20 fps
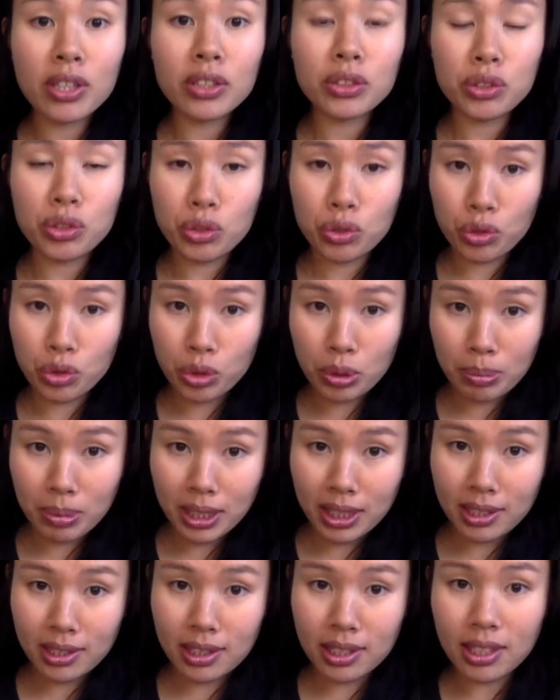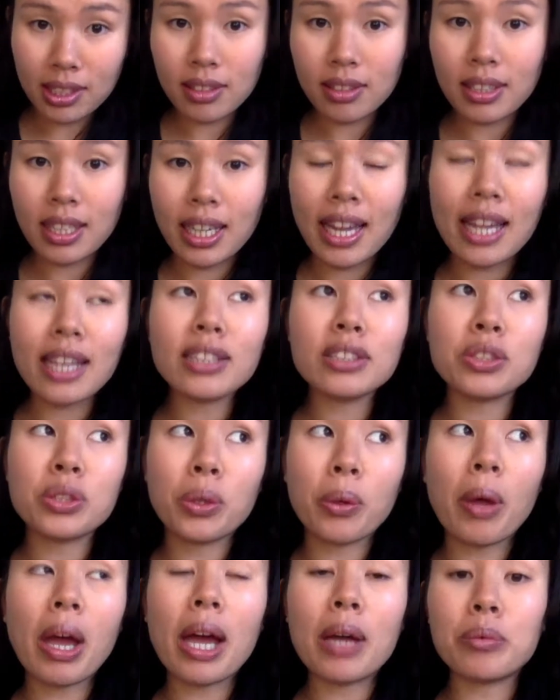distributors. Okay, so
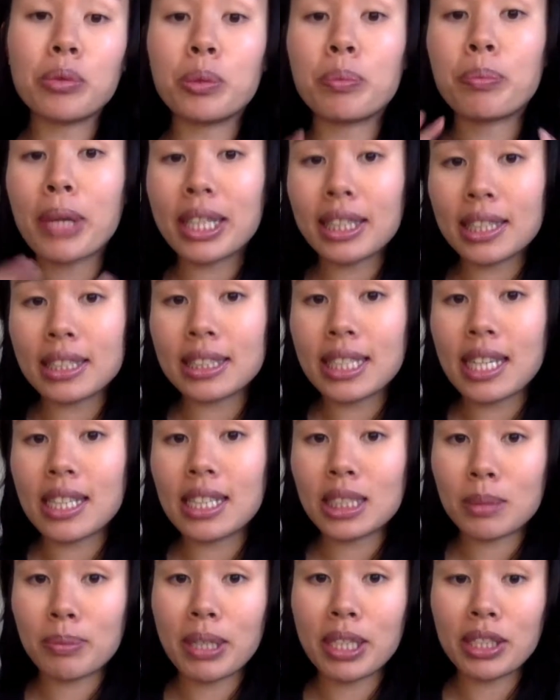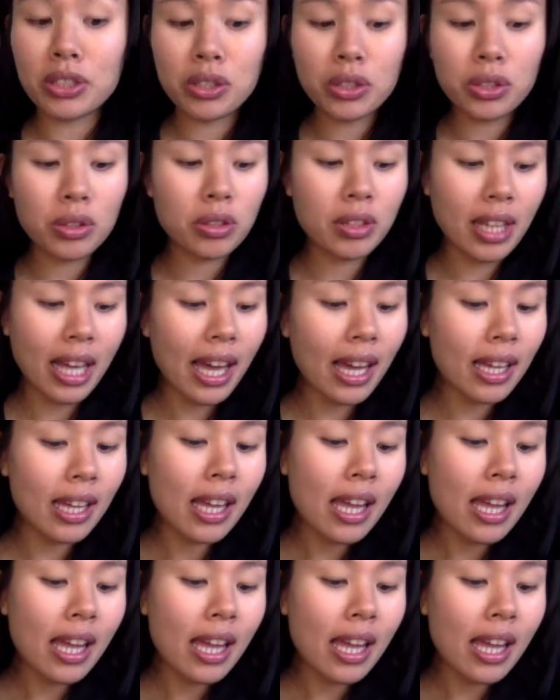I will break that down and explain to you that.